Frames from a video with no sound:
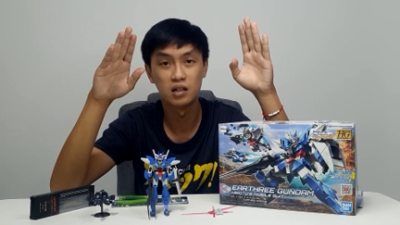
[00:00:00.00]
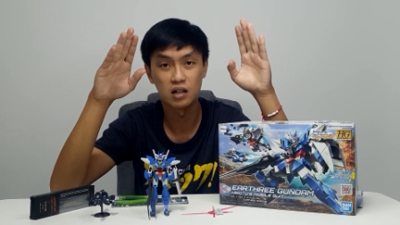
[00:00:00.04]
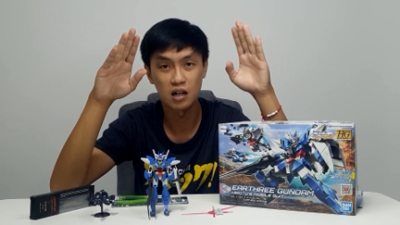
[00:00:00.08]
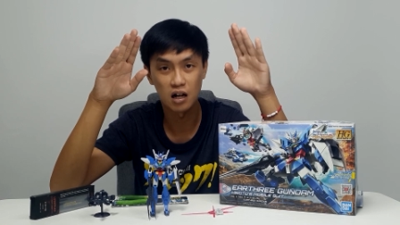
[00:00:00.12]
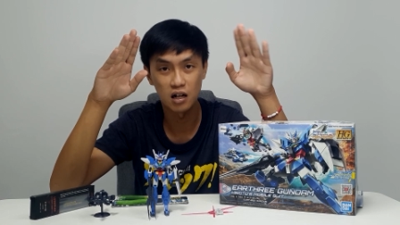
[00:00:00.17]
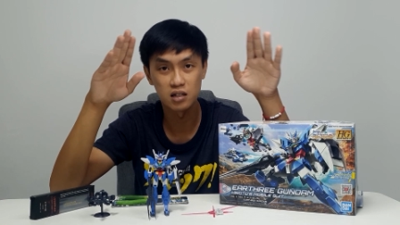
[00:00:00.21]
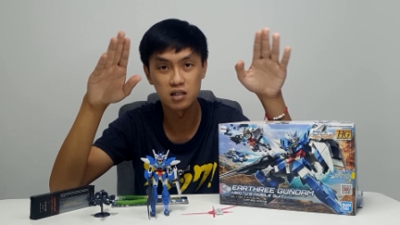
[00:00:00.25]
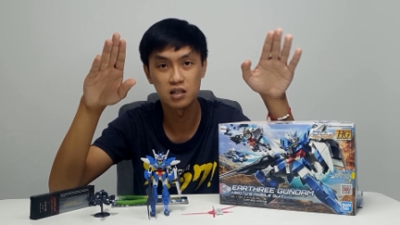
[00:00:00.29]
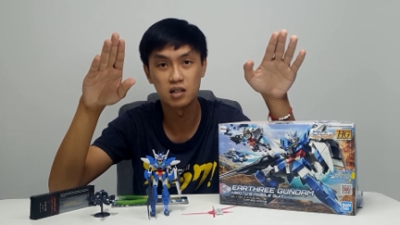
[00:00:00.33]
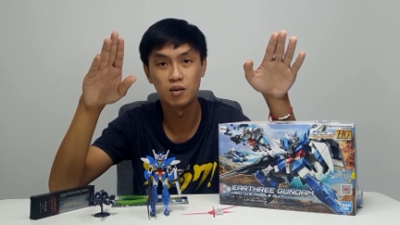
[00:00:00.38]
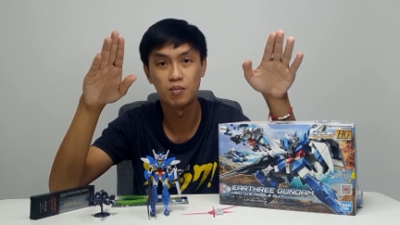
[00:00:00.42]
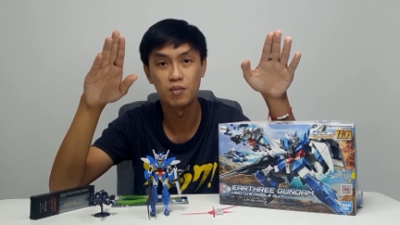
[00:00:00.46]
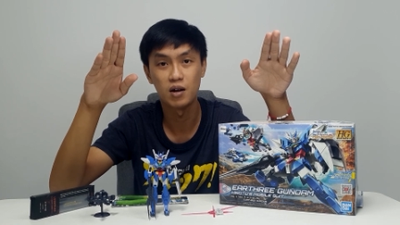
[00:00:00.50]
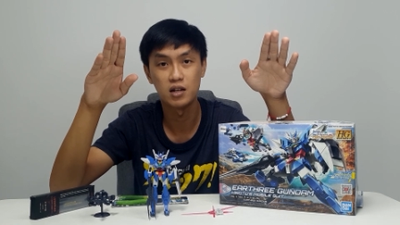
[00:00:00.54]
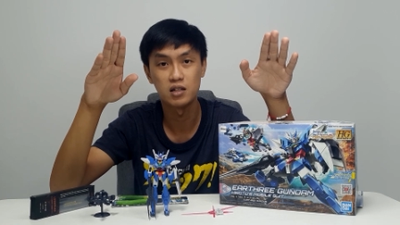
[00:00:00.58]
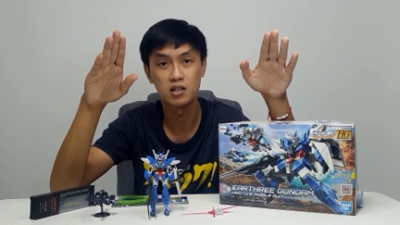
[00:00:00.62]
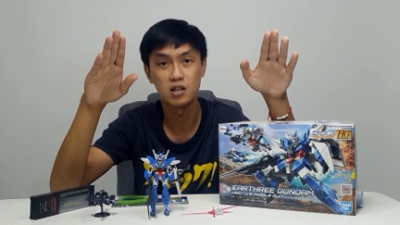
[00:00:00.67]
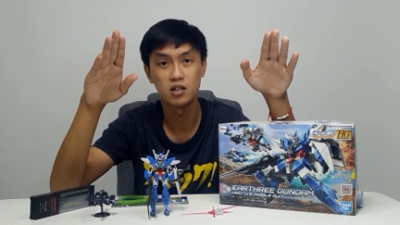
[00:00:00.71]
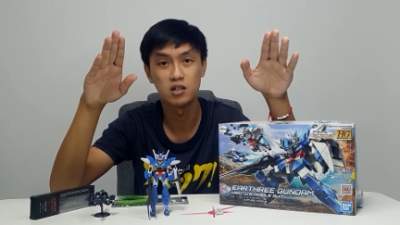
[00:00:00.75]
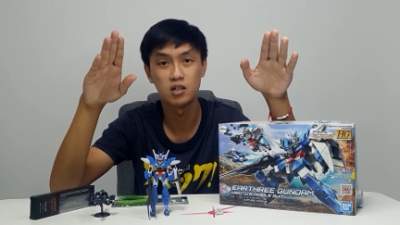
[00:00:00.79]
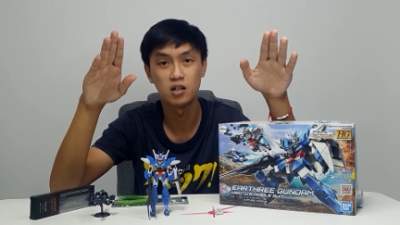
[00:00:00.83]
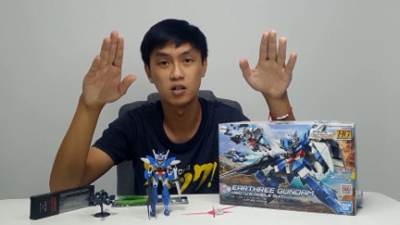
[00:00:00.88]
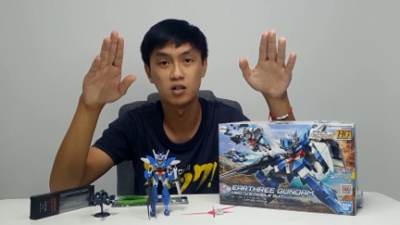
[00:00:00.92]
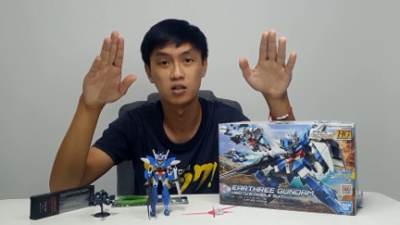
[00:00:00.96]

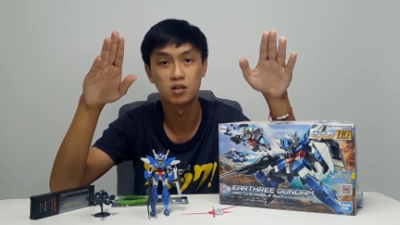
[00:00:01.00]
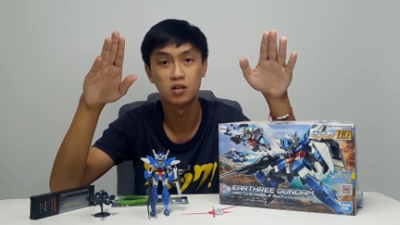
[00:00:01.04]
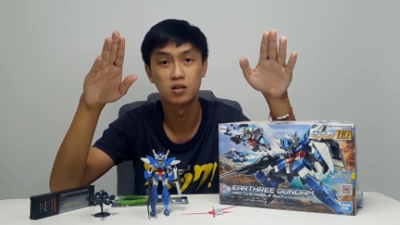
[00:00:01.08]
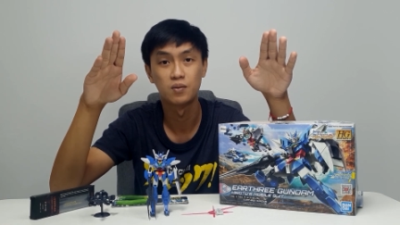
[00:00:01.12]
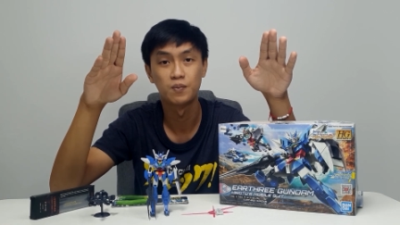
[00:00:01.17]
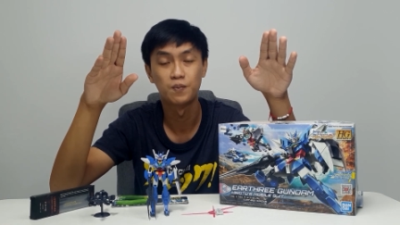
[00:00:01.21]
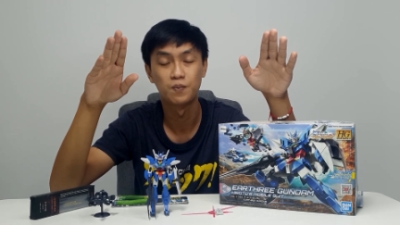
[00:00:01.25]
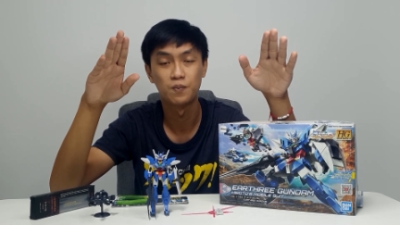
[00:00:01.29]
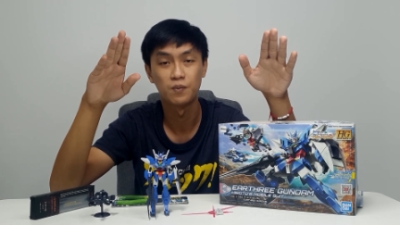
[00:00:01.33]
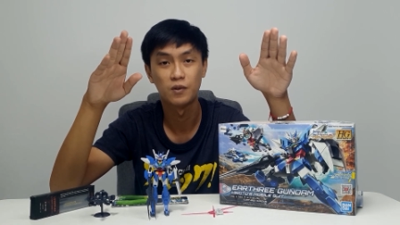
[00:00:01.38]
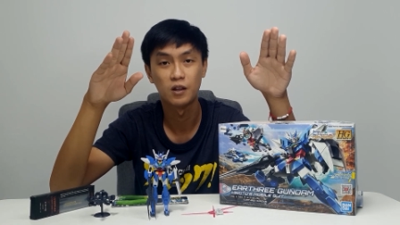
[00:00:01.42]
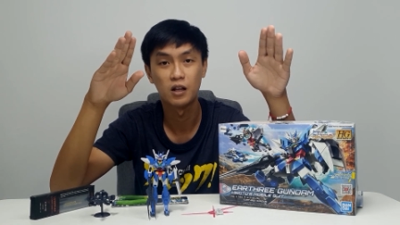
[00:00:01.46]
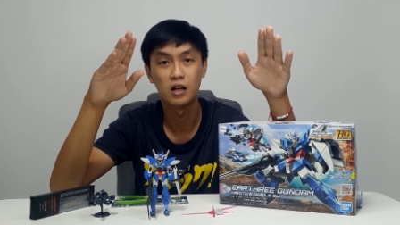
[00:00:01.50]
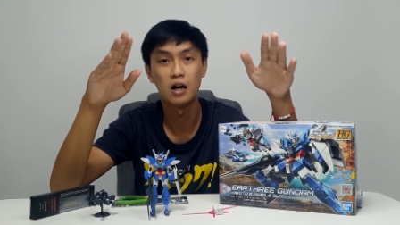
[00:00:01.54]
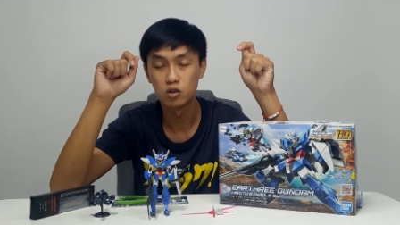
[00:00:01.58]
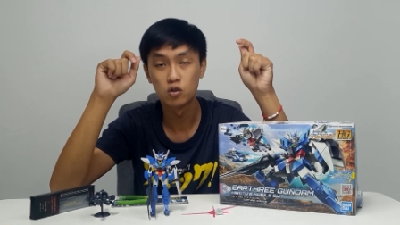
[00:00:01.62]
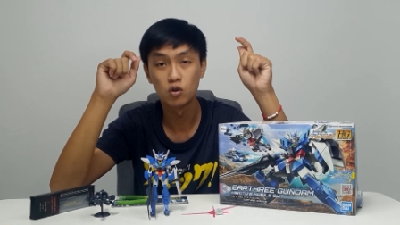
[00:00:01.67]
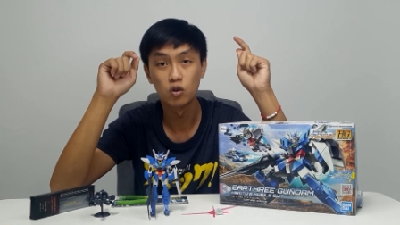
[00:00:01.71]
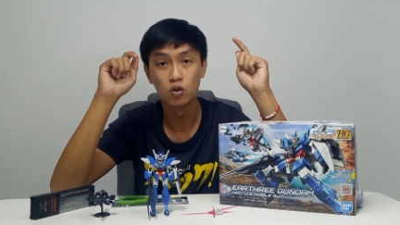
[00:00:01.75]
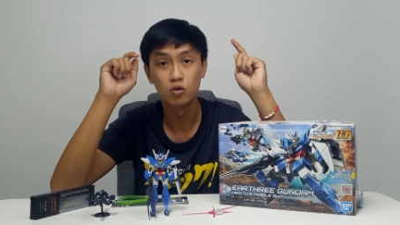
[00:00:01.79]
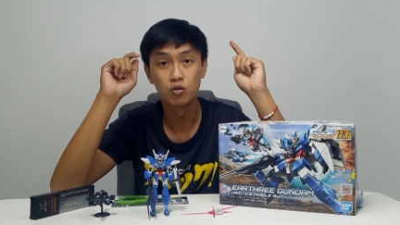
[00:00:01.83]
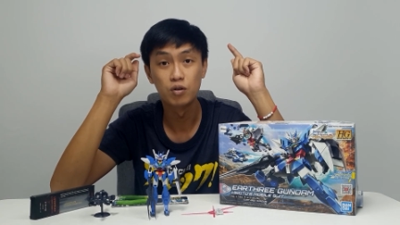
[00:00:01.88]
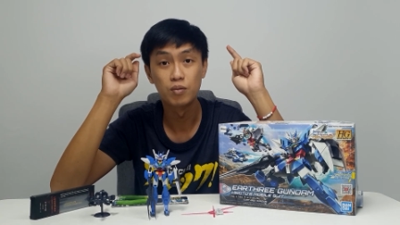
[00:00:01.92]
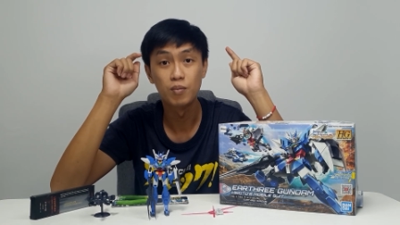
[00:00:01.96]
customization.
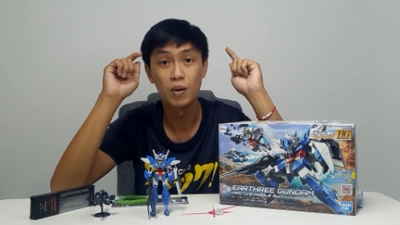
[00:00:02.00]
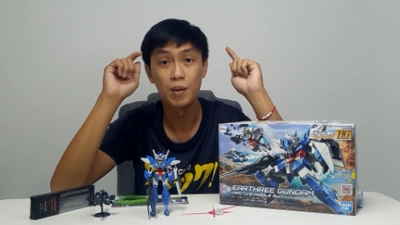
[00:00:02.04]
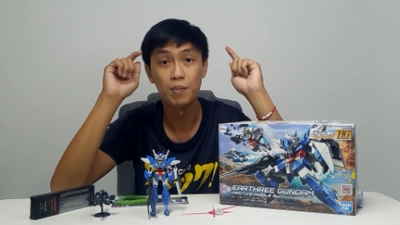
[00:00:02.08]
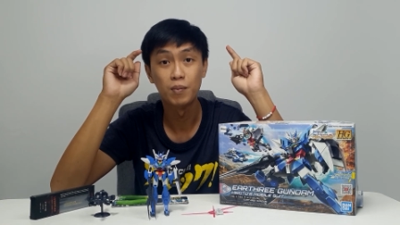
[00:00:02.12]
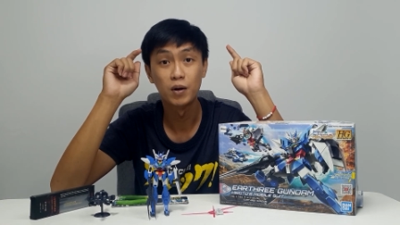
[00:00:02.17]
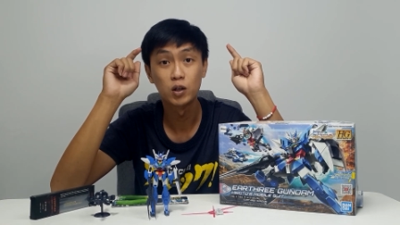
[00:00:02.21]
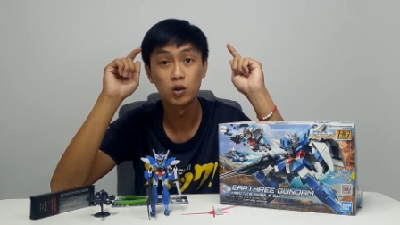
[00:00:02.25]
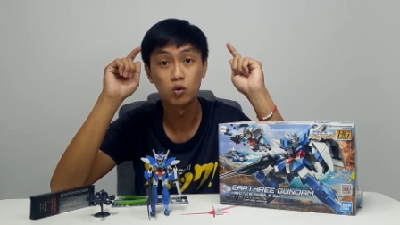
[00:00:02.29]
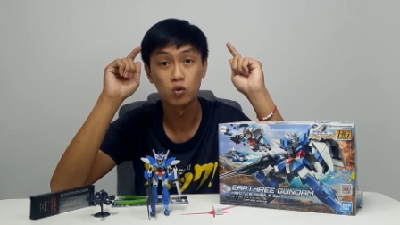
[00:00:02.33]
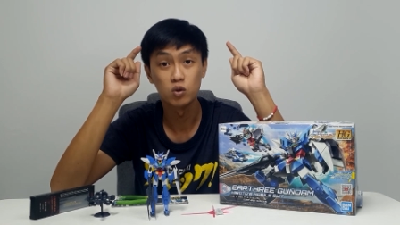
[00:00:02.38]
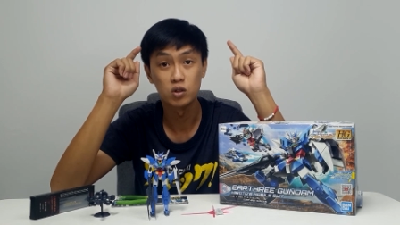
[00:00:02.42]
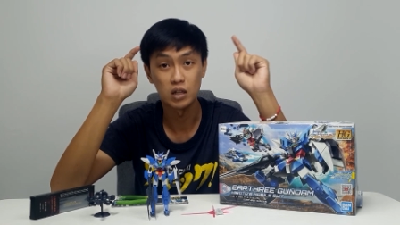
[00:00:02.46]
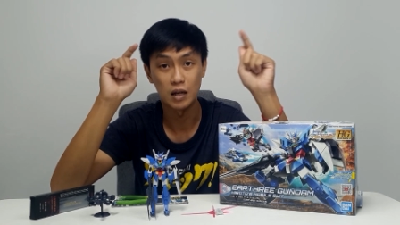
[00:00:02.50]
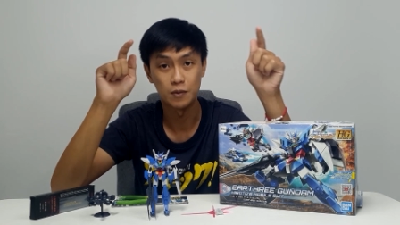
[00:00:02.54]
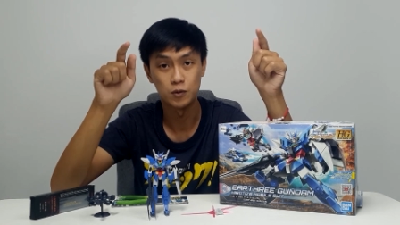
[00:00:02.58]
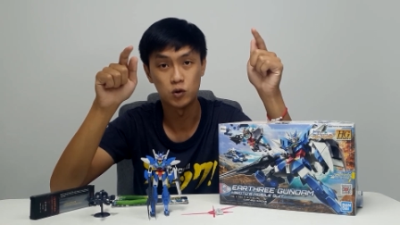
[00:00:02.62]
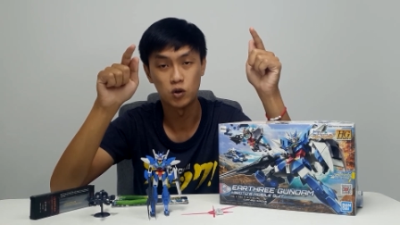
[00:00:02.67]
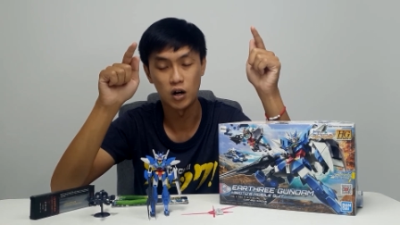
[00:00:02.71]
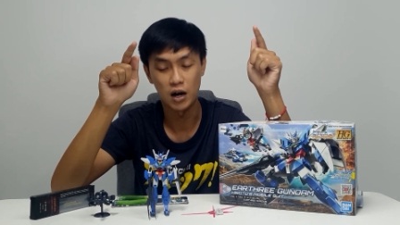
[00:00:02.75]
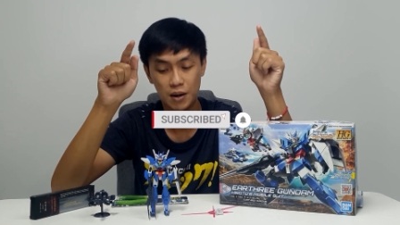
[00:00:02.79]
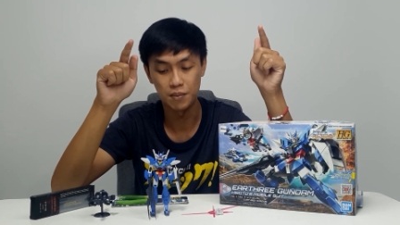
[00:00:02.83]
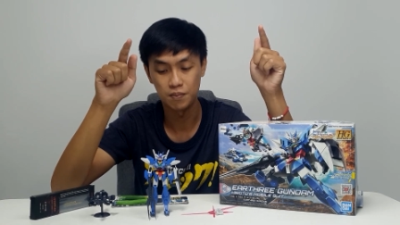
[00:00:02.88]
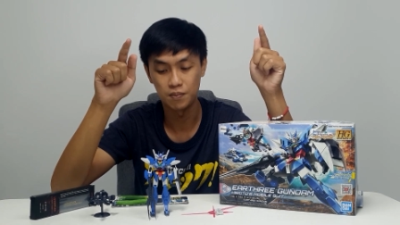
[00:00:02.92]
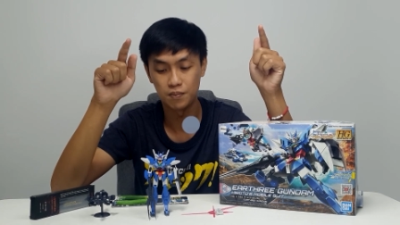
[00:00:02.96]
So remember to
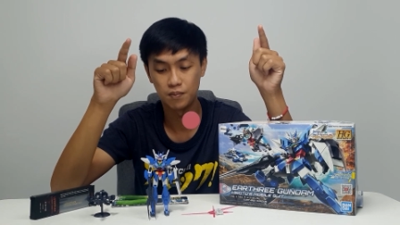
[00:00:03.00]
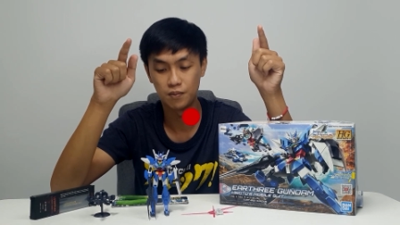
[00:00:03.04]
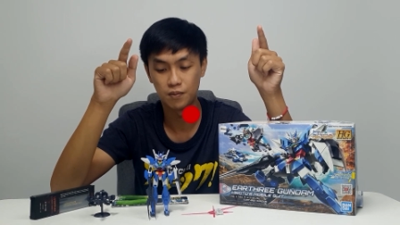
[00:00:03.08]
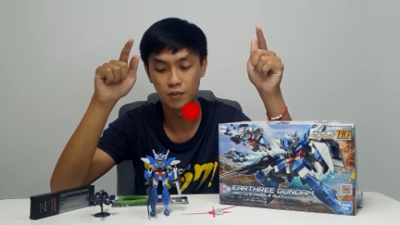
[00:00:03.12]
subscribe